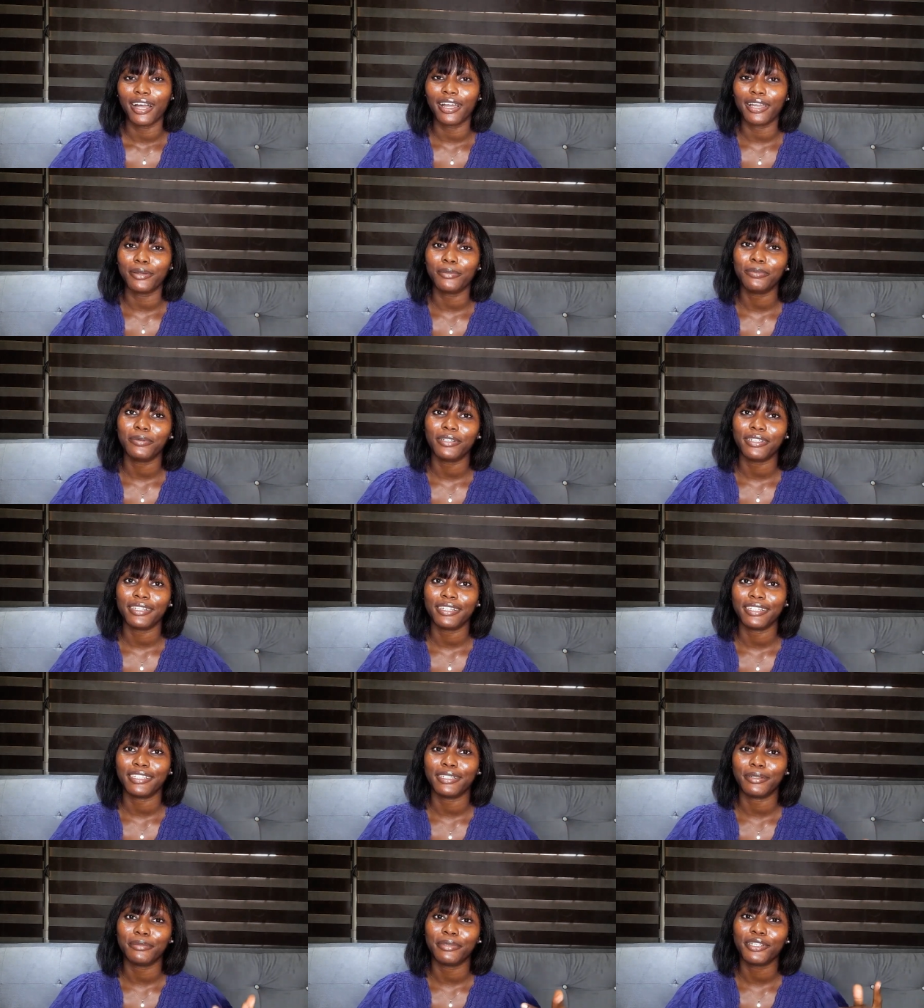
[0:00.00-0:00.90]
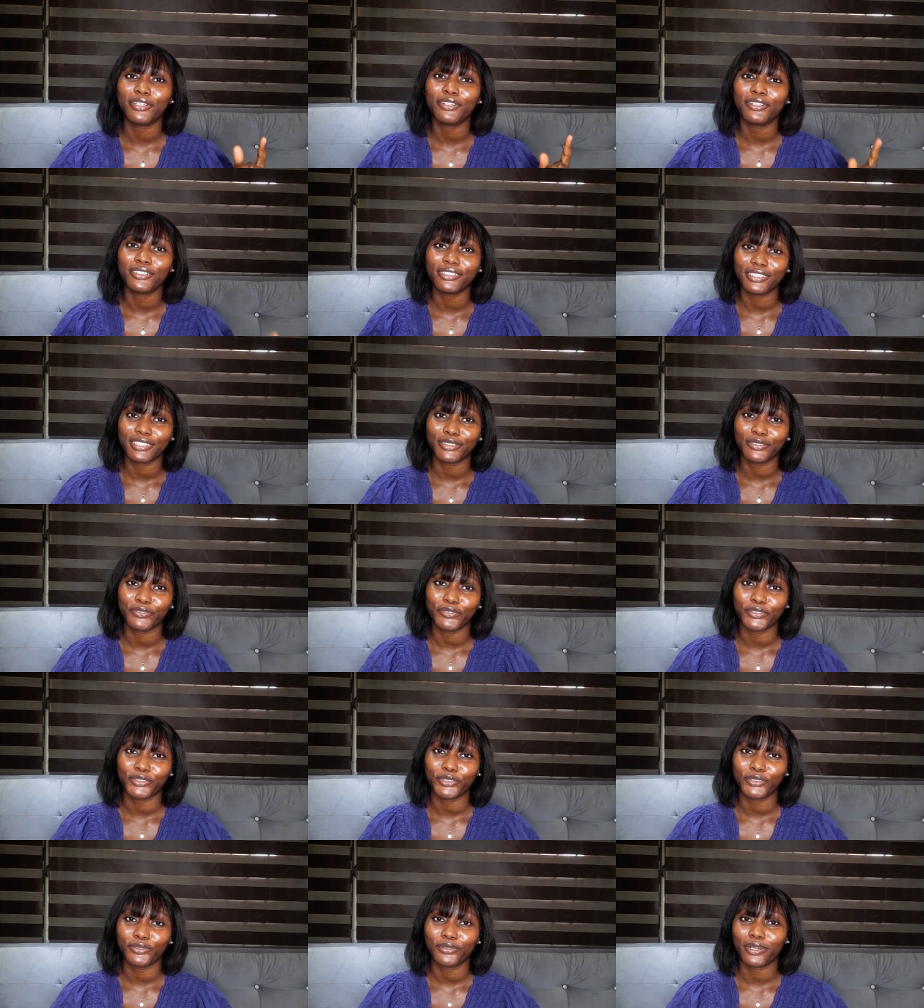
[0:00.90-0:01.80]
I am Paula and I make content
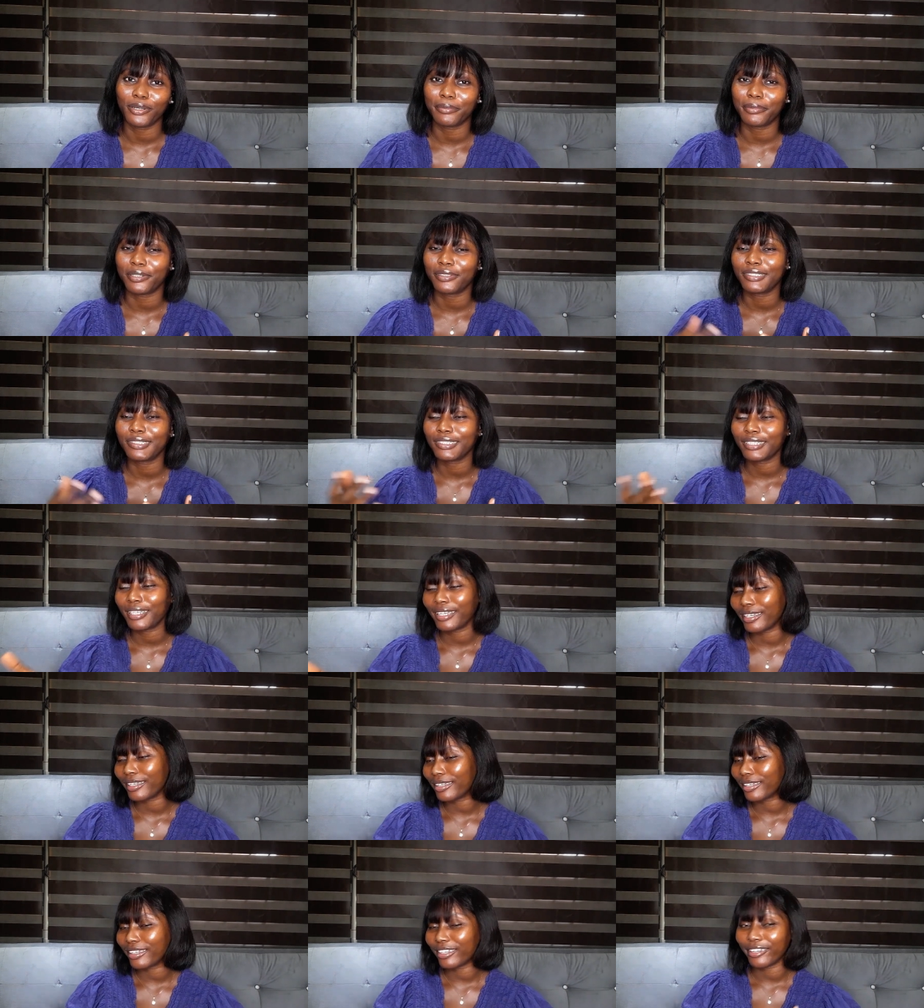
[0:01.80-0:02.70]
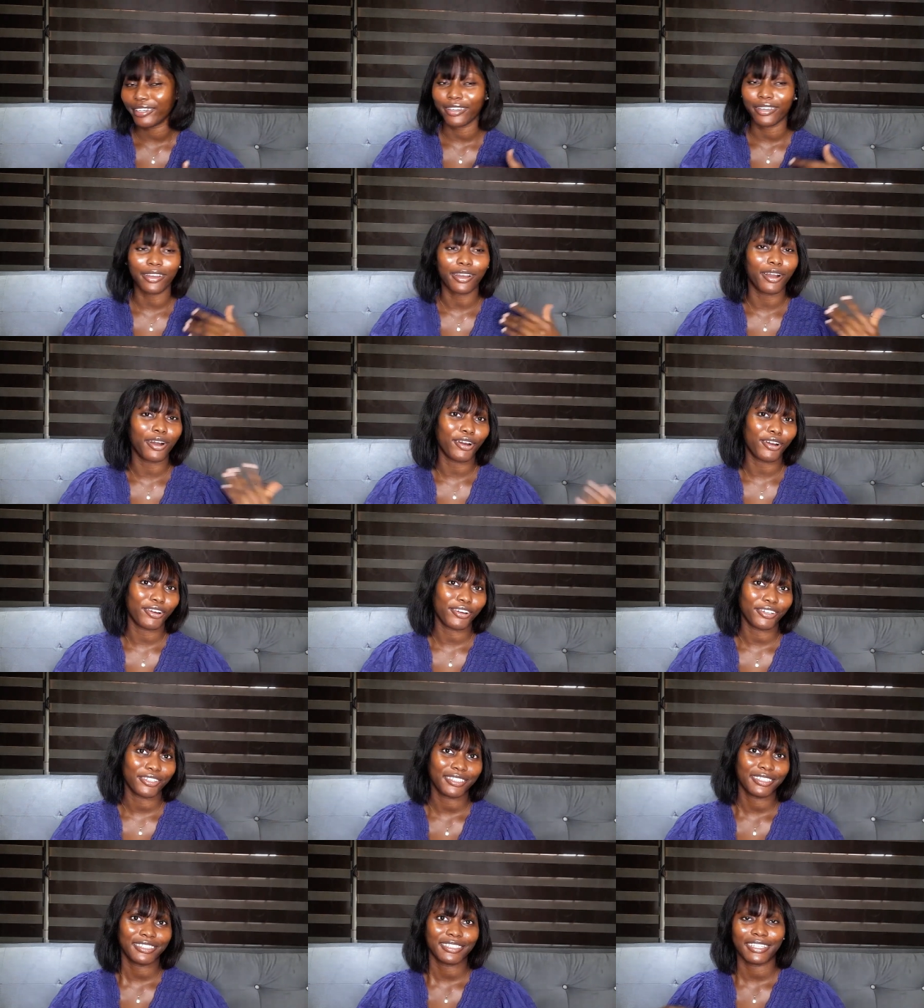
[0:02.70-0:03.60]
for you about skincare,
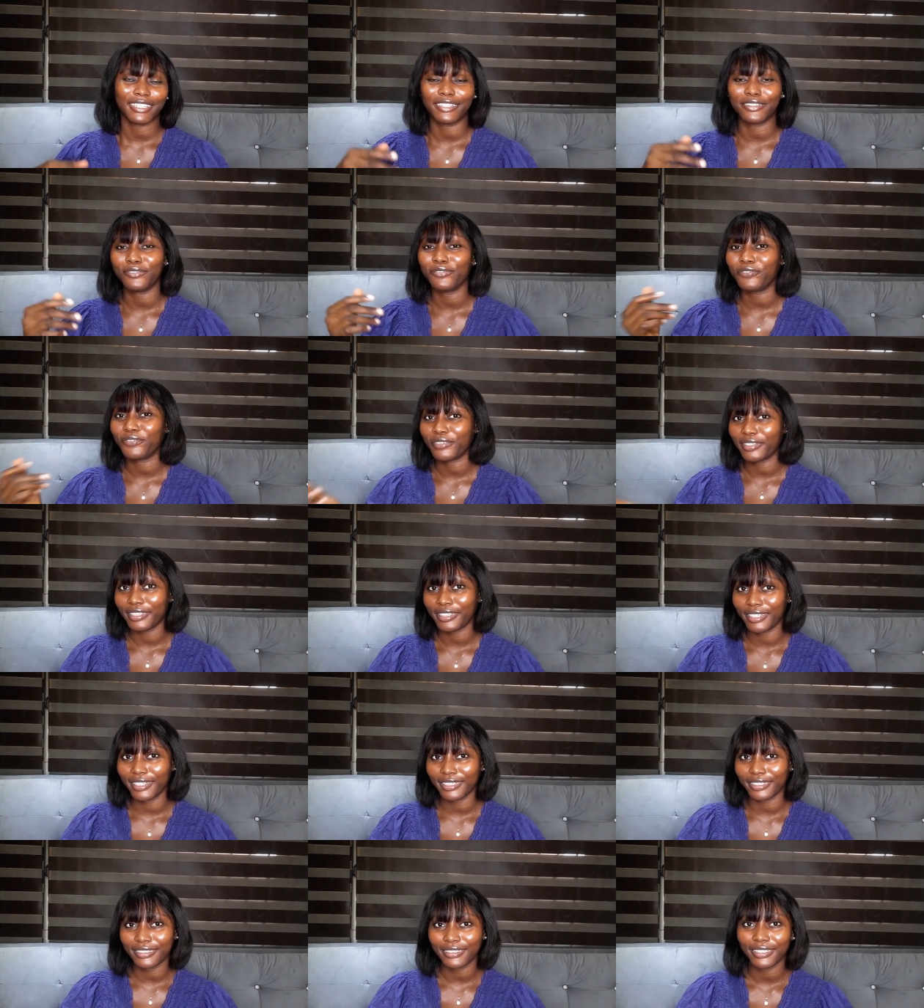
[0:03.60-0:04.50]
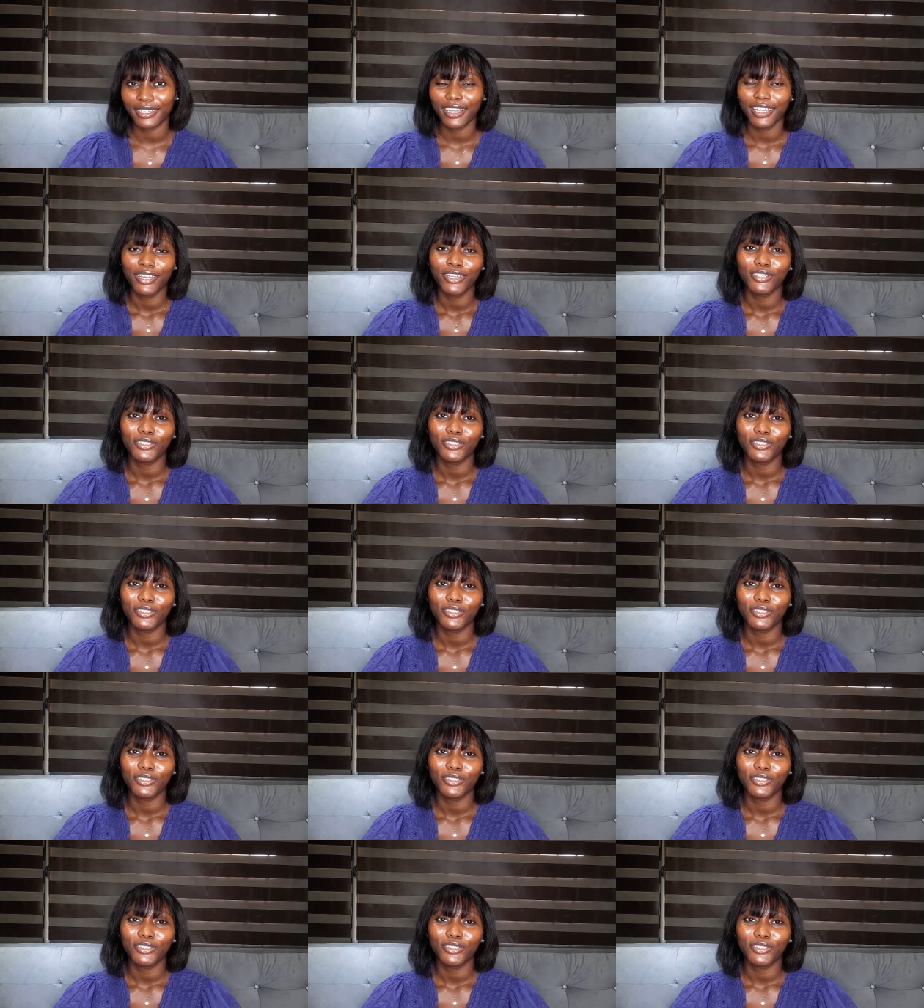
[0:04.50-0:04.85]
art and fitness.